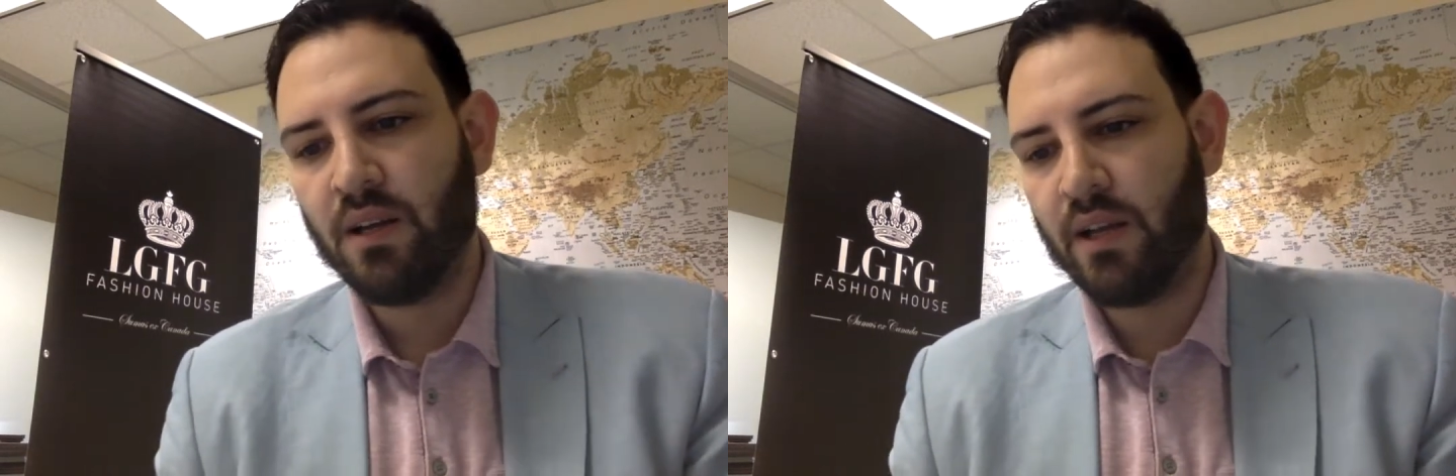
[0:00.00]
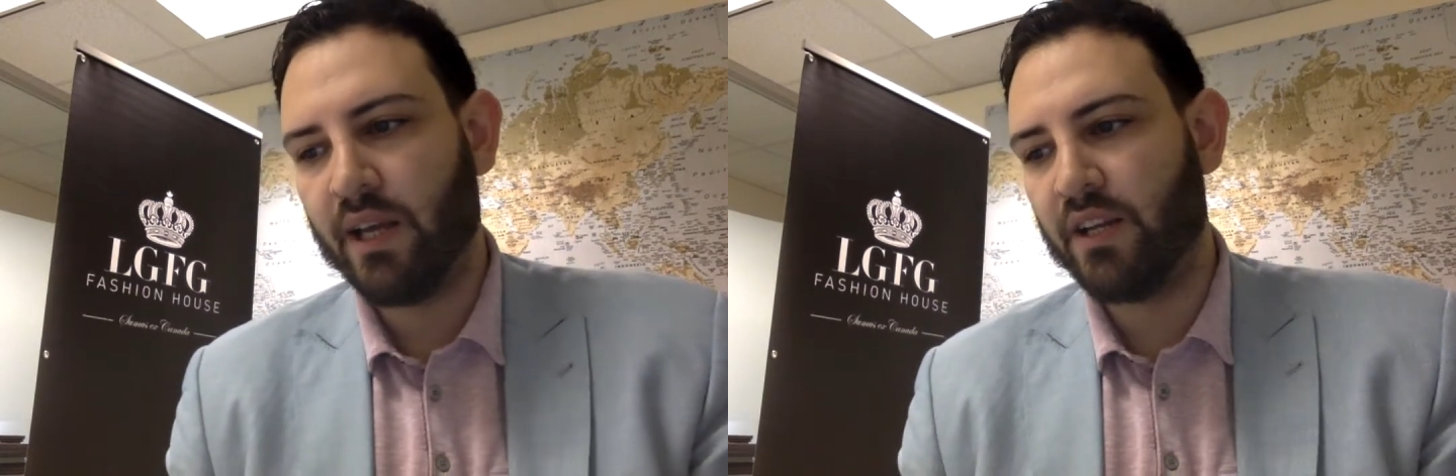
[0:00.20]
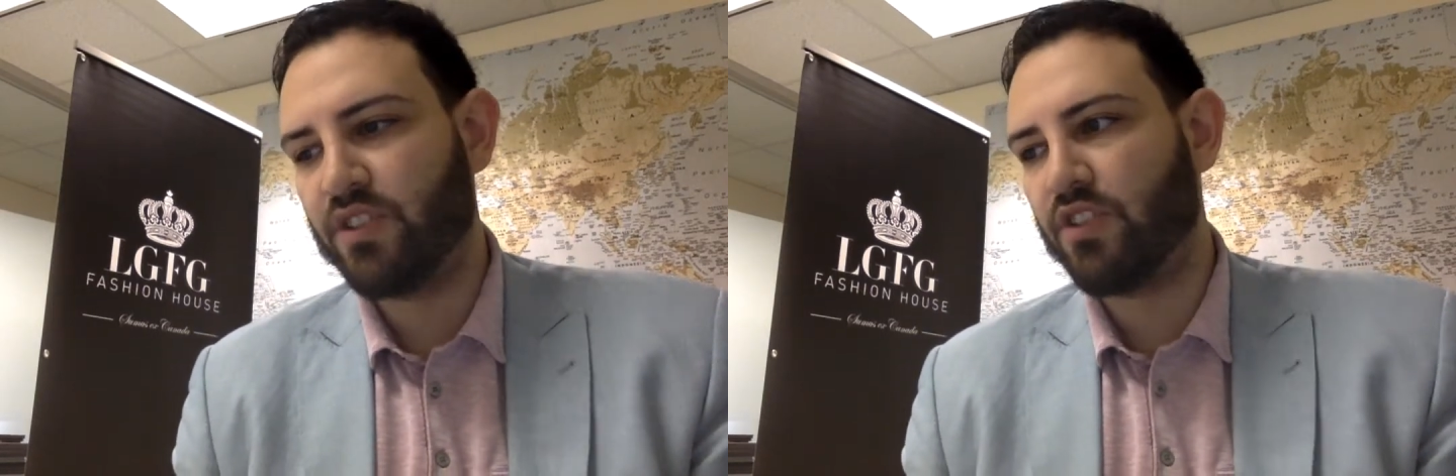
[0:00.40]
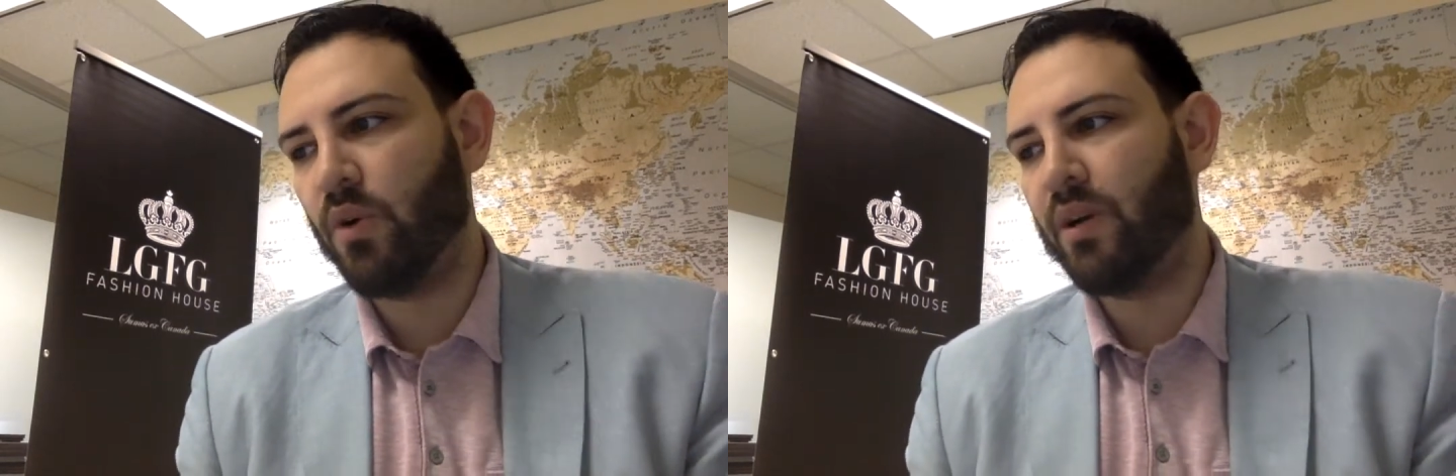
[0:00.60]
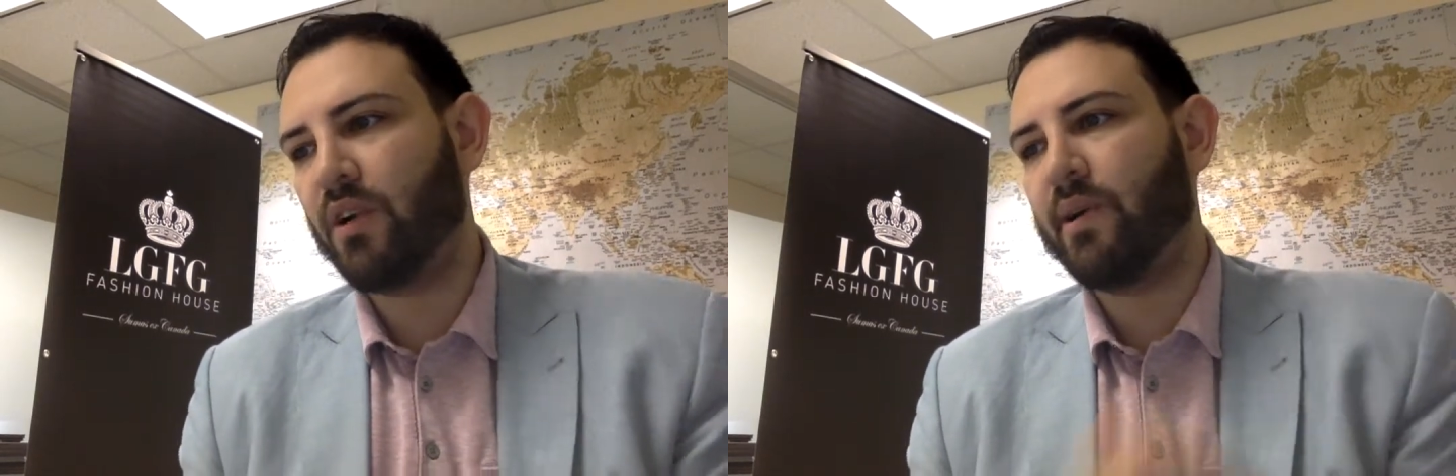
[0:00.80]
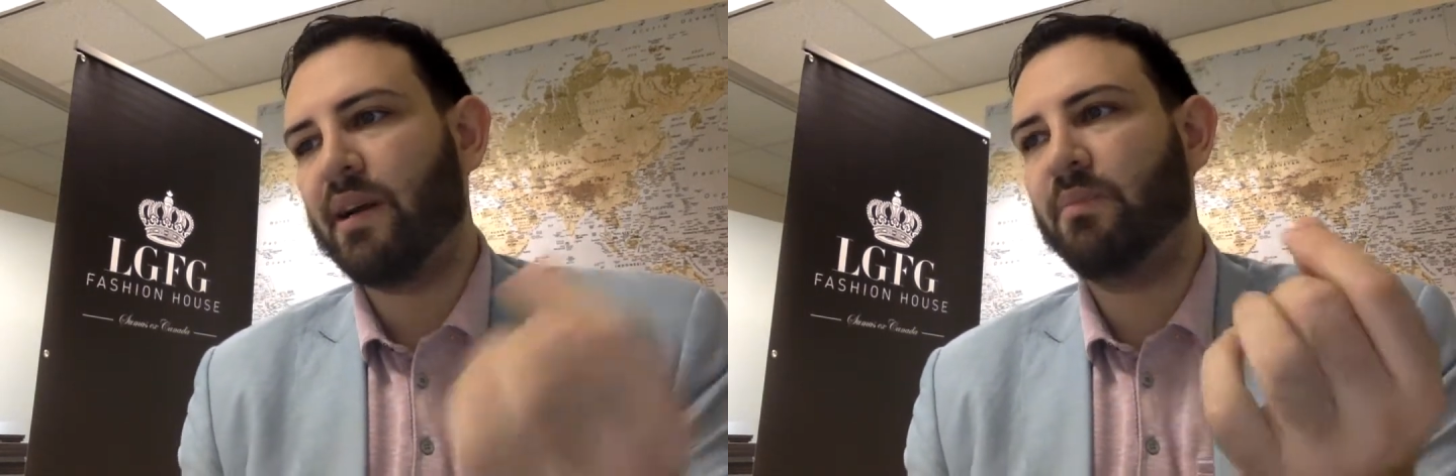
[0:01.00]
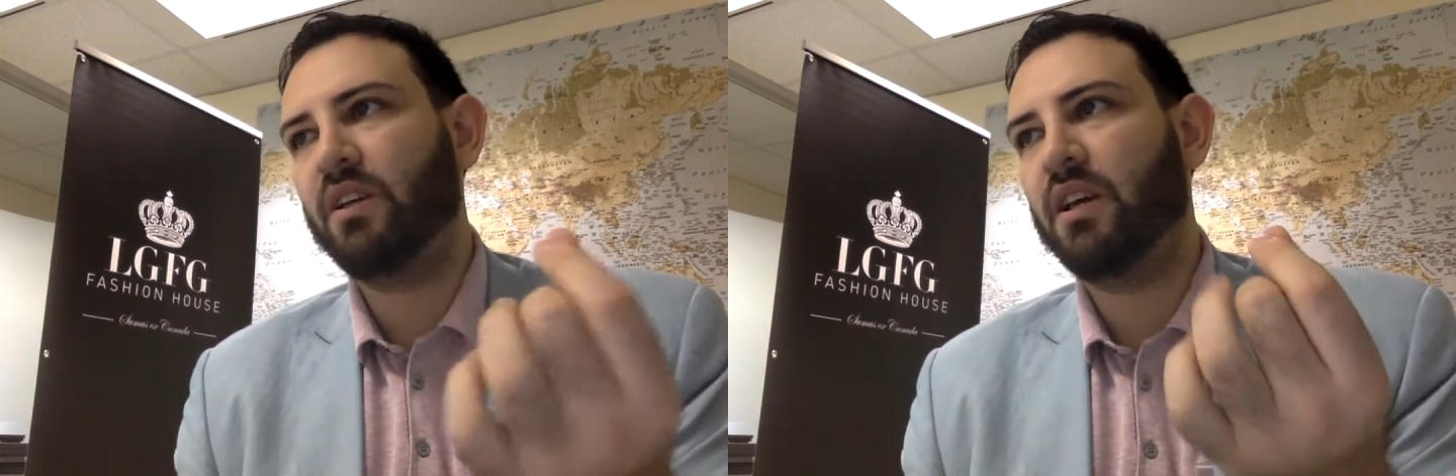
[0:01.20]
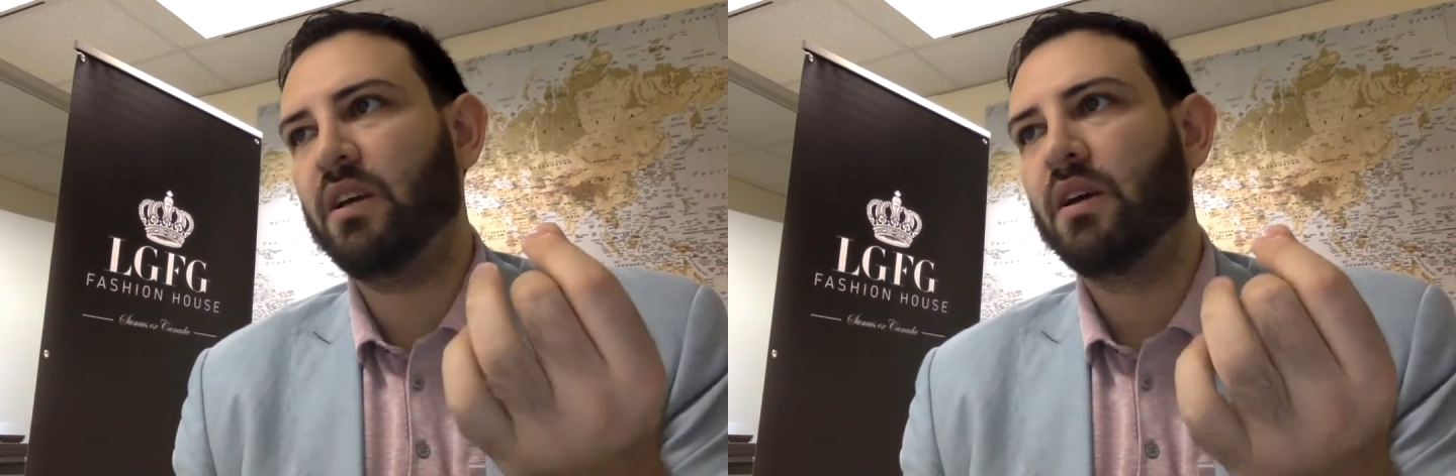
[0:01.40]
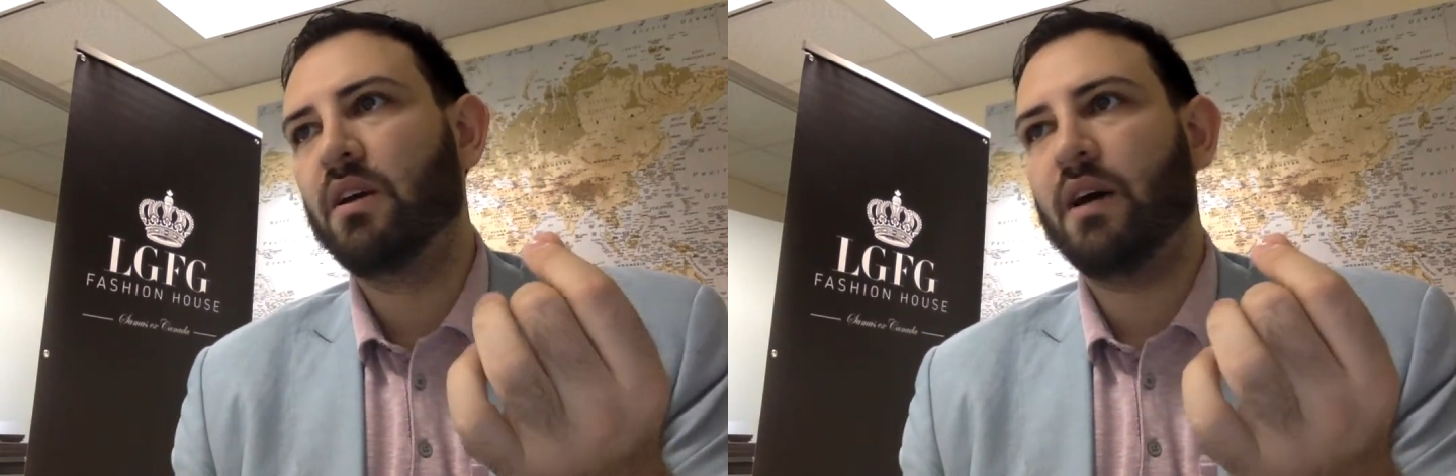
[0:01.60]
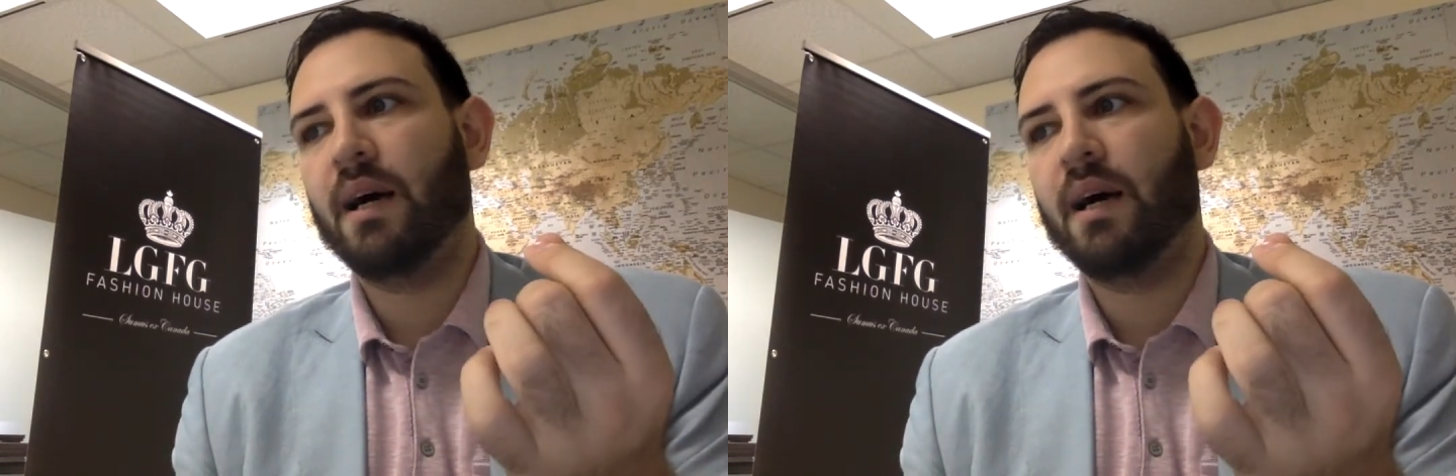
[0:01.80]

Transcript: It is so incredibly,